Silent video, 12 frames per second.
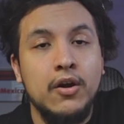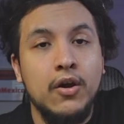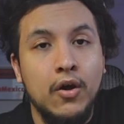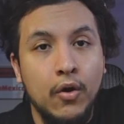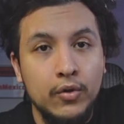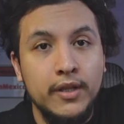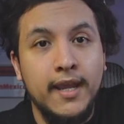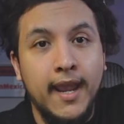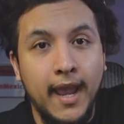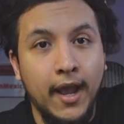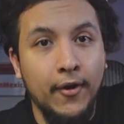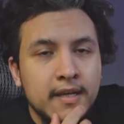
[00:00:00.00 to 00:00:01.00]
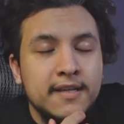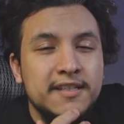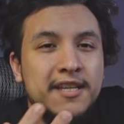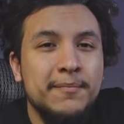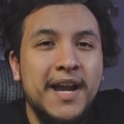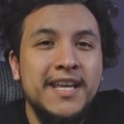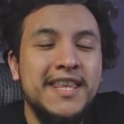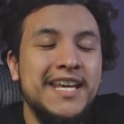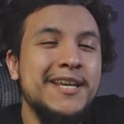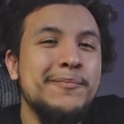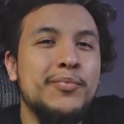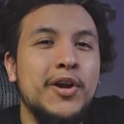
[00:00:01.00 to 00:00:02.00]
holy cow. See, my
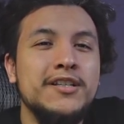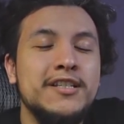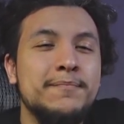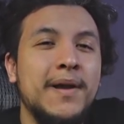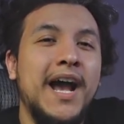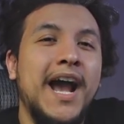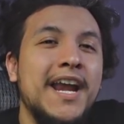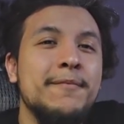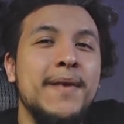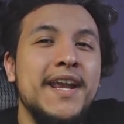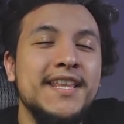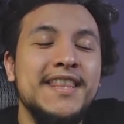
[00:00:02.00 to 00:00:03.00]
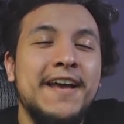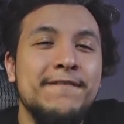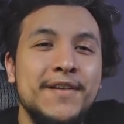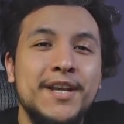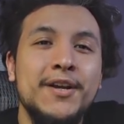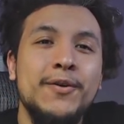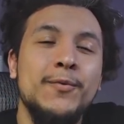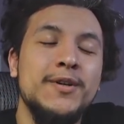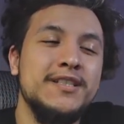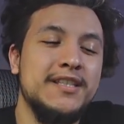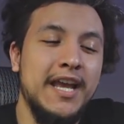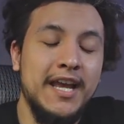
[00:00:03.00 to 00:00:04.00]
thinking process behind making that video
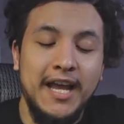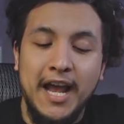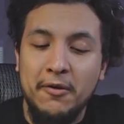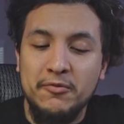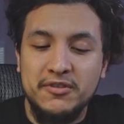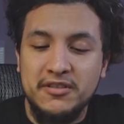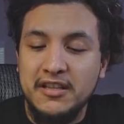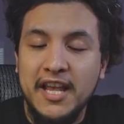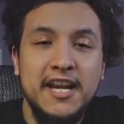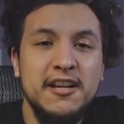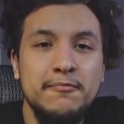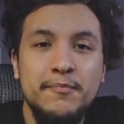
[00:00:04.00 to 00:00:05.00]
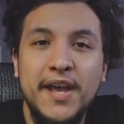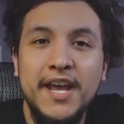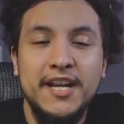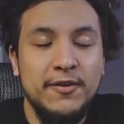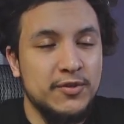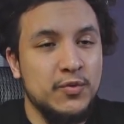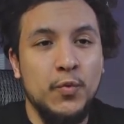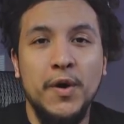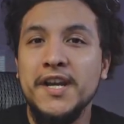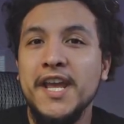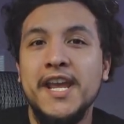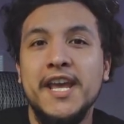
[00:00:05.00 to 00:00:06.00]
was that I was laying in bed, it was
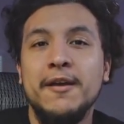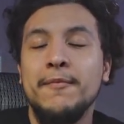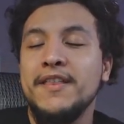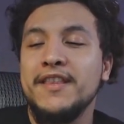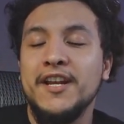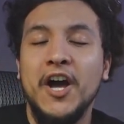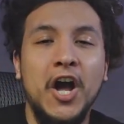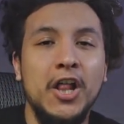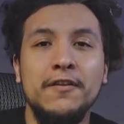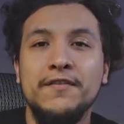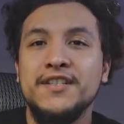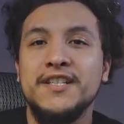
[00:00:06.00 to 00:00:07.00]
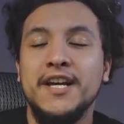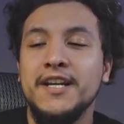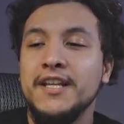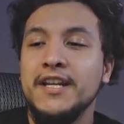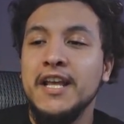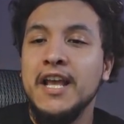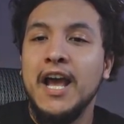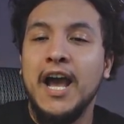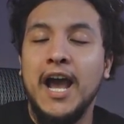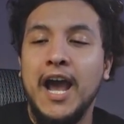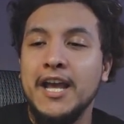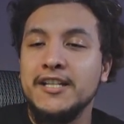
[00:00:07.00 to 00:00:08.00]
1 a.m. and then all of a sudden,
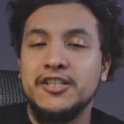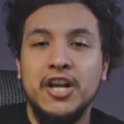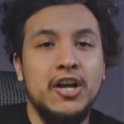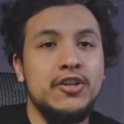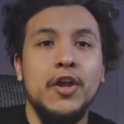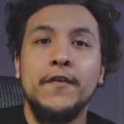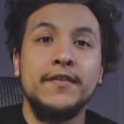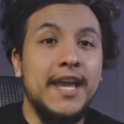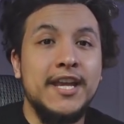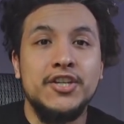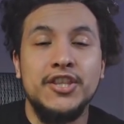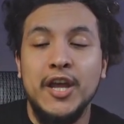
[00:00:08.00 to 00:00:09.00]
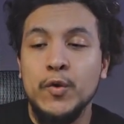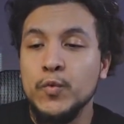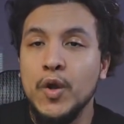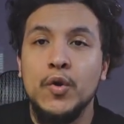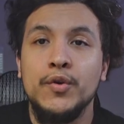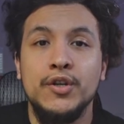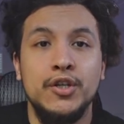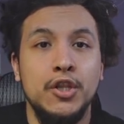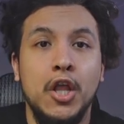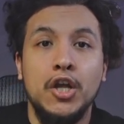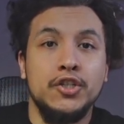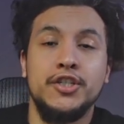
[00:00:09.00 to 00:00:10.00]
I saw a notification that Rode
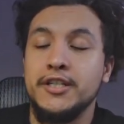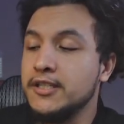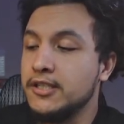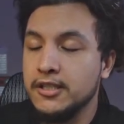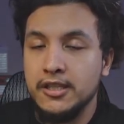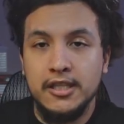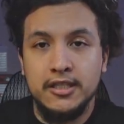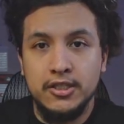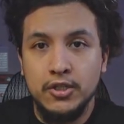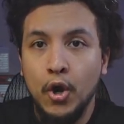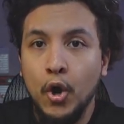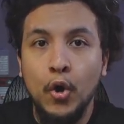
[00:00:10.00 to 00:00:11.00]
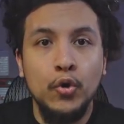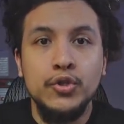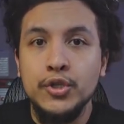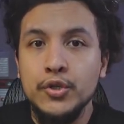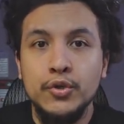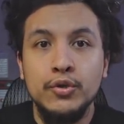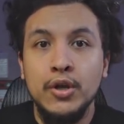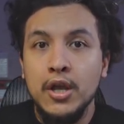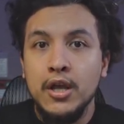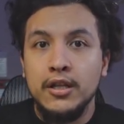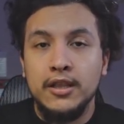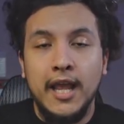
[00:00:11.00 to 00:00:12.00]
launches this whole new
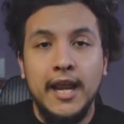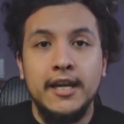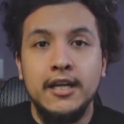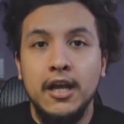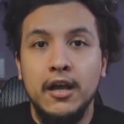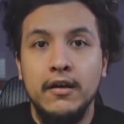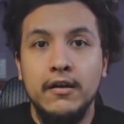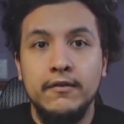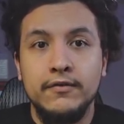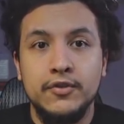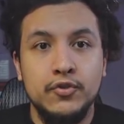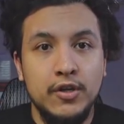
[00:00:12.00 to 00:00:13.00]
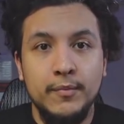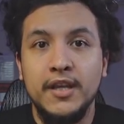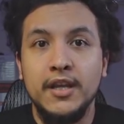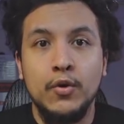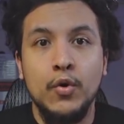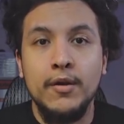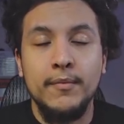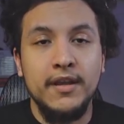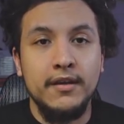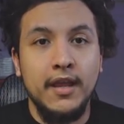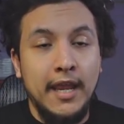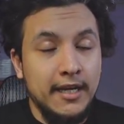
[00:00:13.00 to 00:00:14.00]
line of streaming
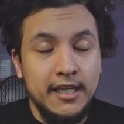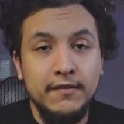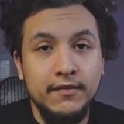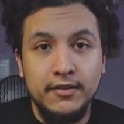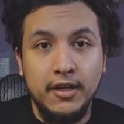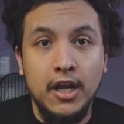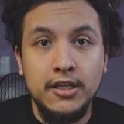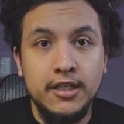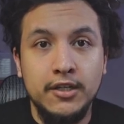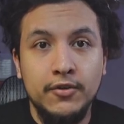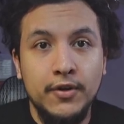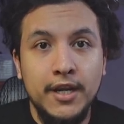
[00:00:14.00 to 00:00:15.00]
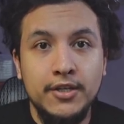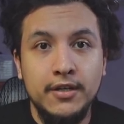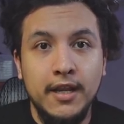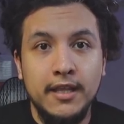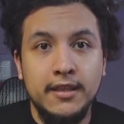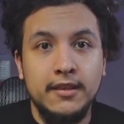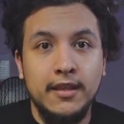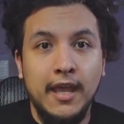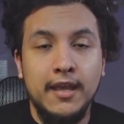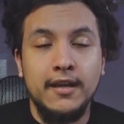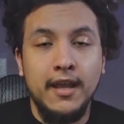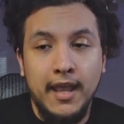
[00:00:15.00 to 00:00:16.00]
equipment and even content creation at
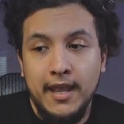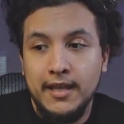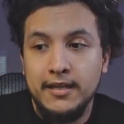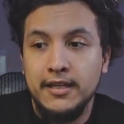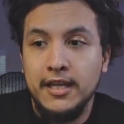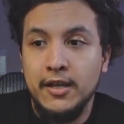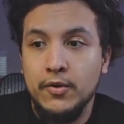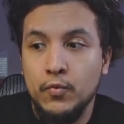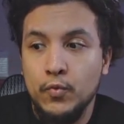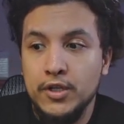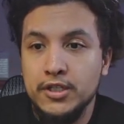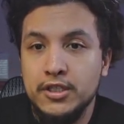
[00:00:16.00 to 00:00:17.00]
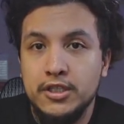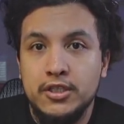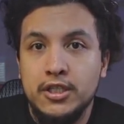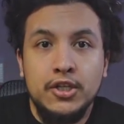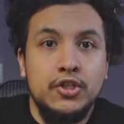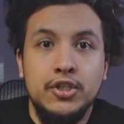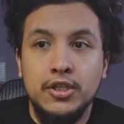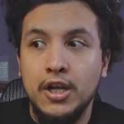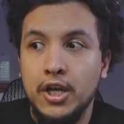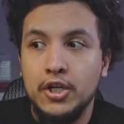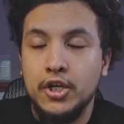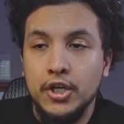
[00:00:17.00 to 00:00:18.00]
that. And it was such
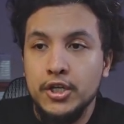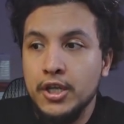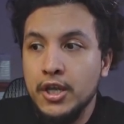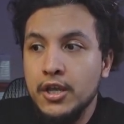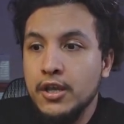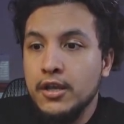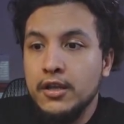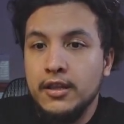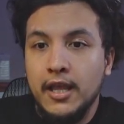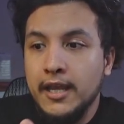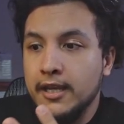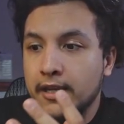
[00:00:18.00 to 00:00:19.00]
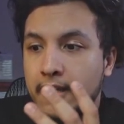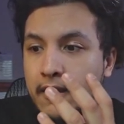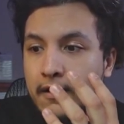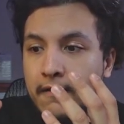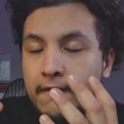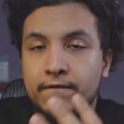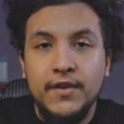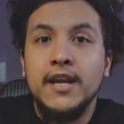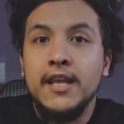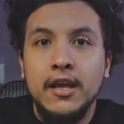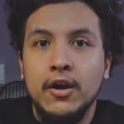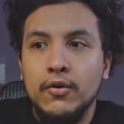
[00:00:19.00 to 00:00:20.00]
a good, like,
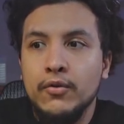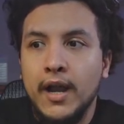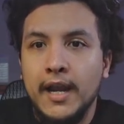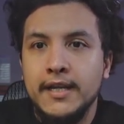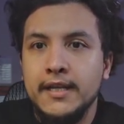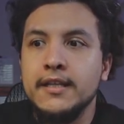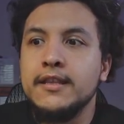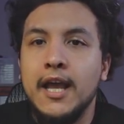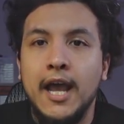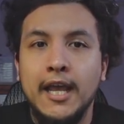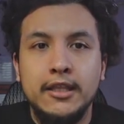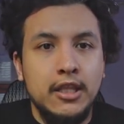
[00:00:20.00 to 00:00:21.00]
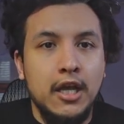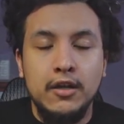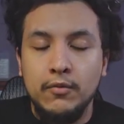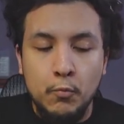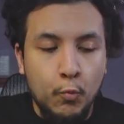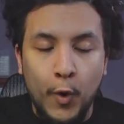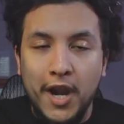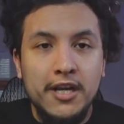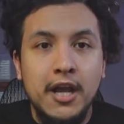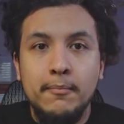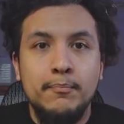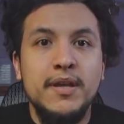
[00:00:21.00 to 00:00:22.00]
video idea that I thought, why
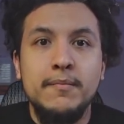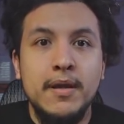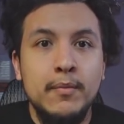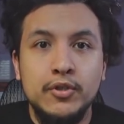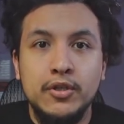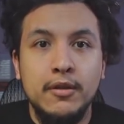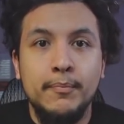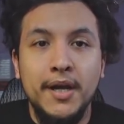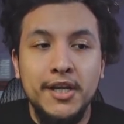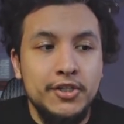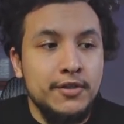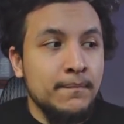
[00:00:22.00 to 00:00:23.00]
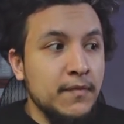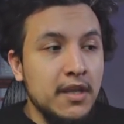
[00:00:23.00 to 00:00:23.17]
not beat people to the punch?